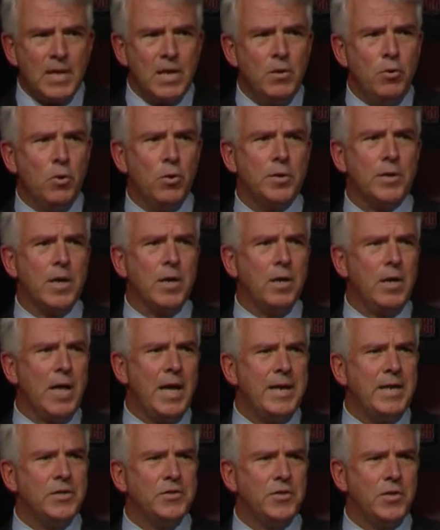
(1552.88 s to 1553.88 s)
North
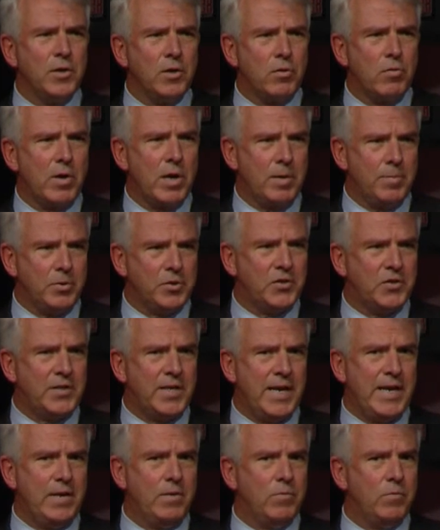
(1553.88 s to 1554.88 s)
Carolina is an incredible
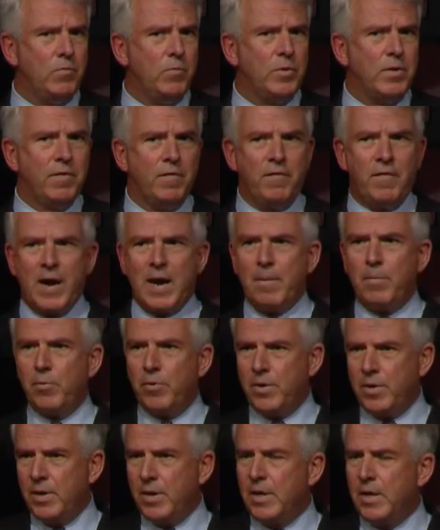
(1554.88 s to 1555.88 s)
state with a
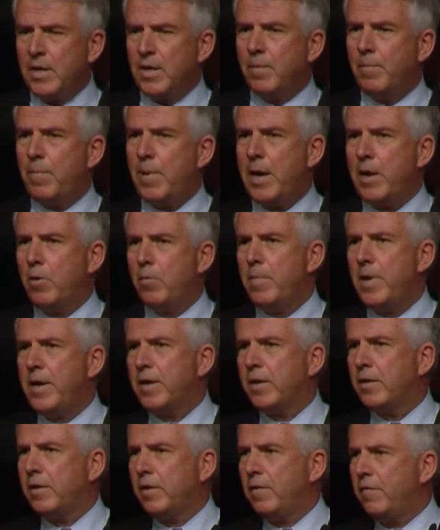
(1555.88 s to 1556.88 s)
vibrant
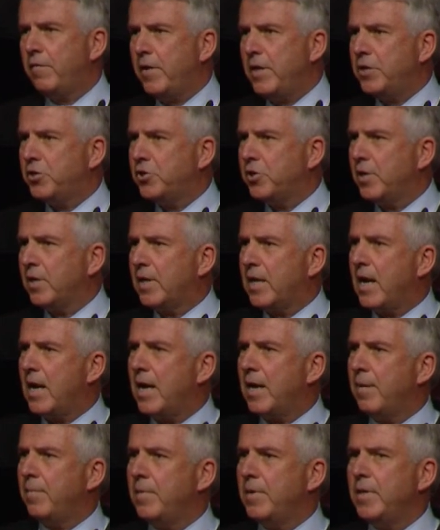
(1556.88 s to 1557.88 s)
biomedical innovation
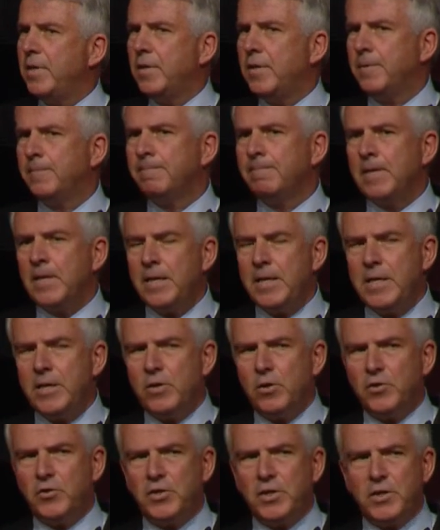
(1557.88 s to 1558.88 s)
economy and
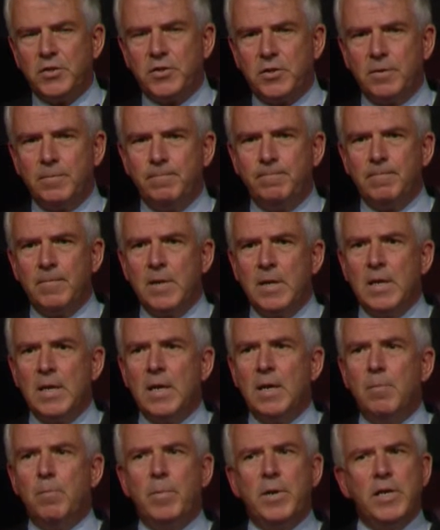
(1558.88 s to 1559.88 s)
ecosystem,
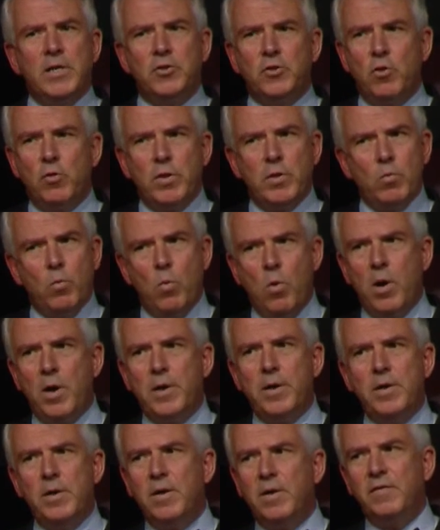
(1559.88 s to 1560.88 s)
but is only
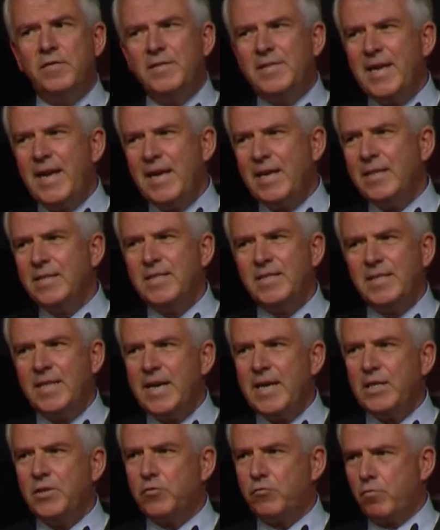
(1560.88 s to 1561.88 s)
one of 10
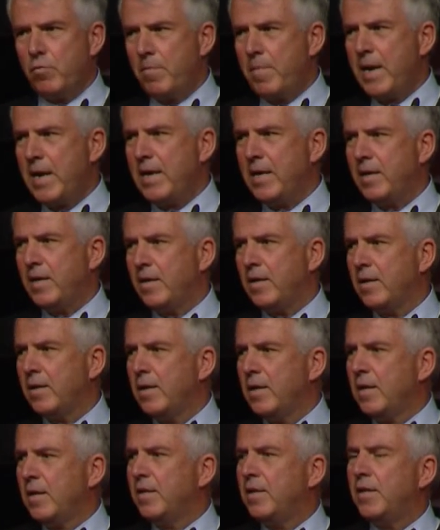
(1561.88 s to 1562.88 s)
states remaining
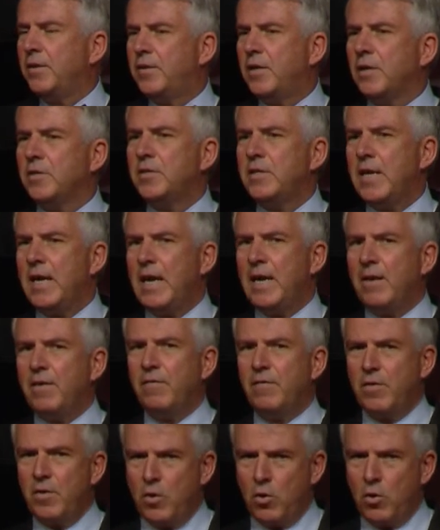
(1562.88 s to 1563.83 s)
that doesn't have